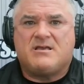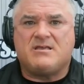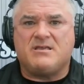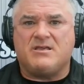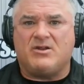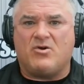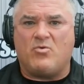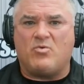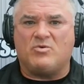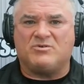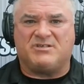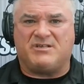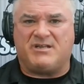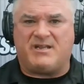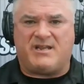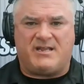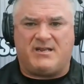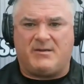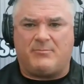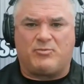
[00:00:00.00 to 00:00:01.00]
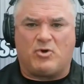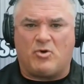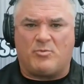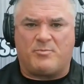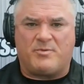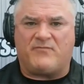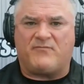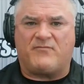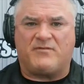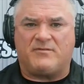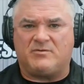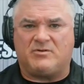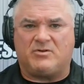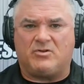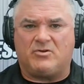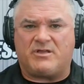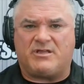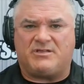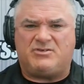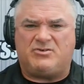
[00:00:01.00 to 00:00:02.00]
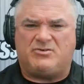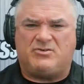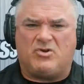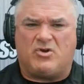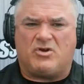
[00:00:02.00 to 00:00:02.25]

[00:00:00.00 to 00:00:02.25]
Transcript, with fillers: You know, was it inappropriate for them to look at you?